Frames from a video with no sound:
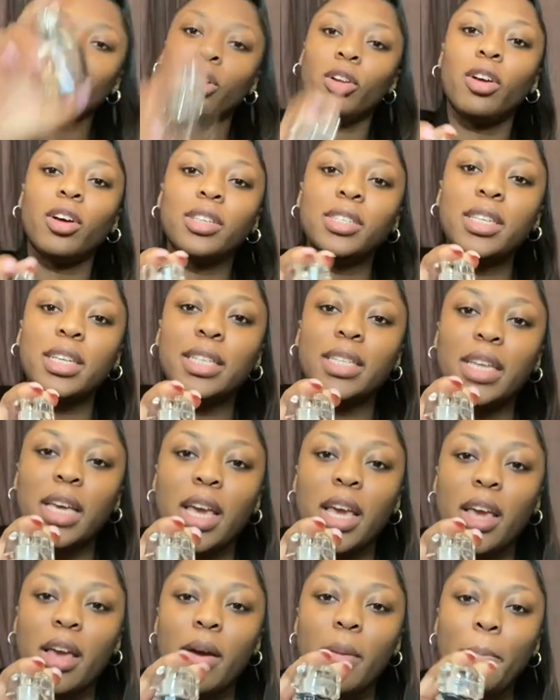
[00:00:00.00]

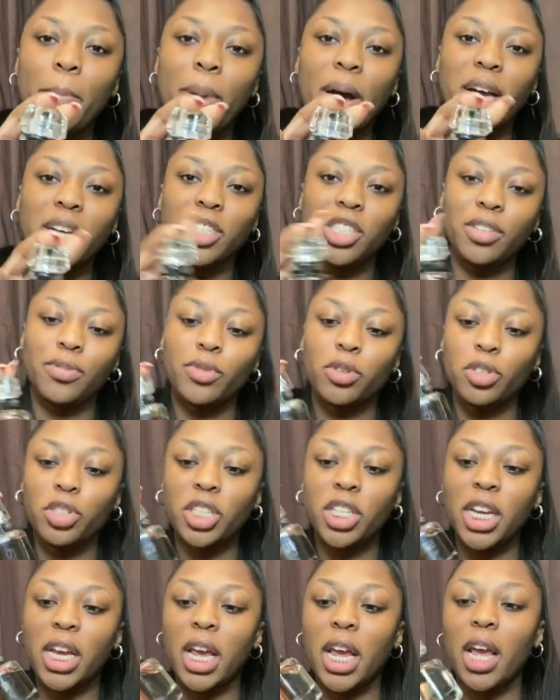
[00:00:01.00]
L'Interdit by
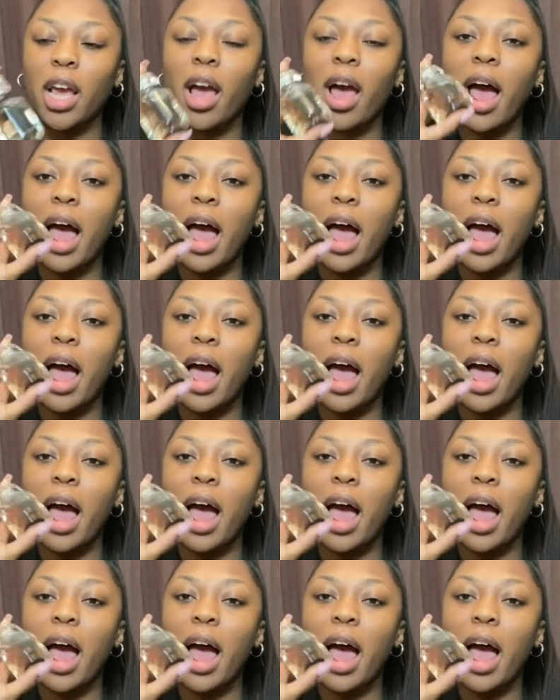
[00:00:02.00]
Givenchy.